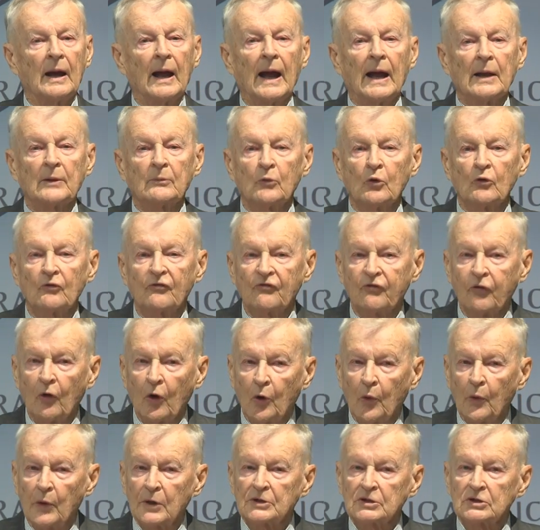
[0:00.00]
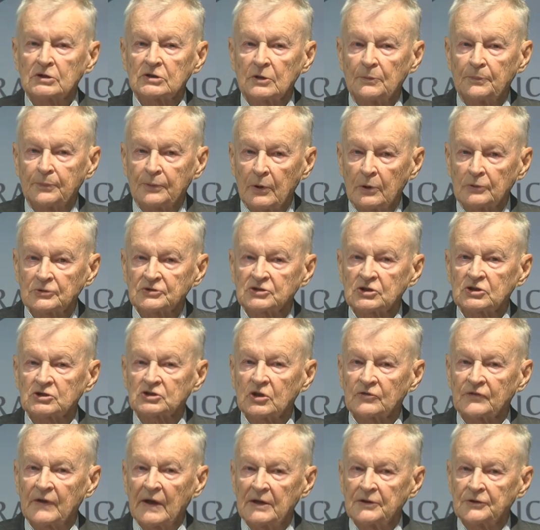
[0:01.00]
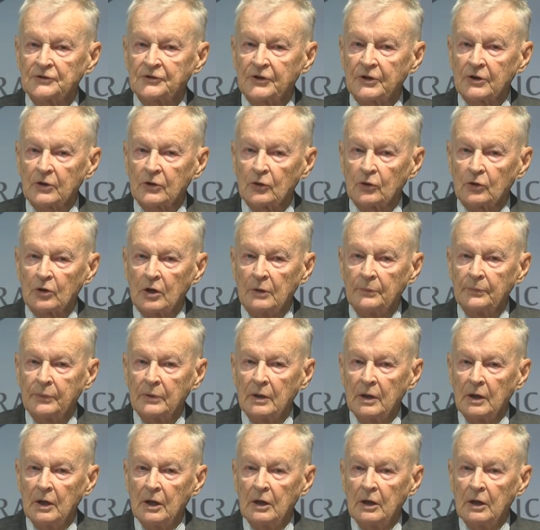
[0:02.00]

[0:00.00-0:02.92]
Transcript: and move forward in the process of entering Europe,